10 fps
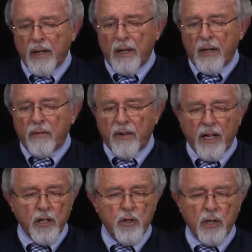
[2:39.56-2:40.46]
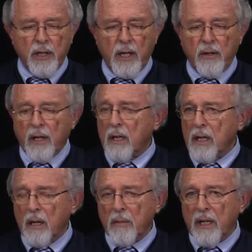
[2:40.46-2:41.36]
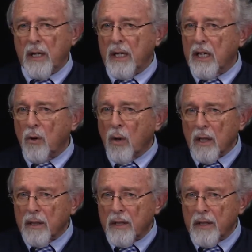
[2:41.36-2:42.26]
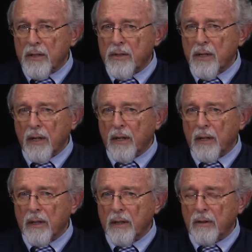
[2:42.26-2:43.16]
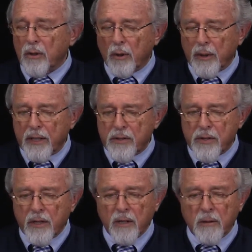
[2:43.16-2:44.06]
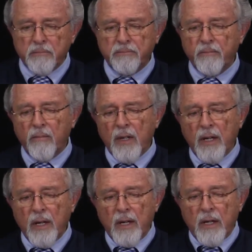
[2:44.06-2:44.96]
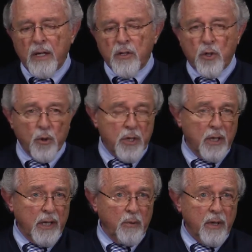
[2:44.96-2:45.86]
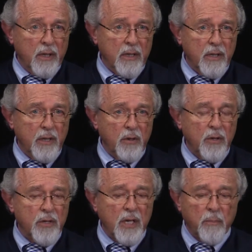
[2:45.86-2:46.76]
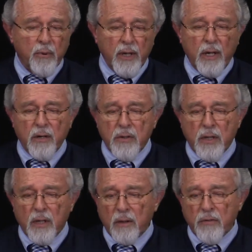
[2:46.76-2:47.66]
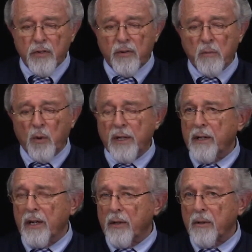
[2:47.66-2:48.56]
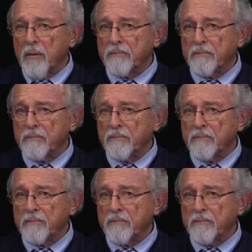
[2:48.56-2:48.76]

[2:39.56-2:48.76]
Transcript: Financially, our economic inequalities are growing still. Socially, we continue to separate ourselves from one another.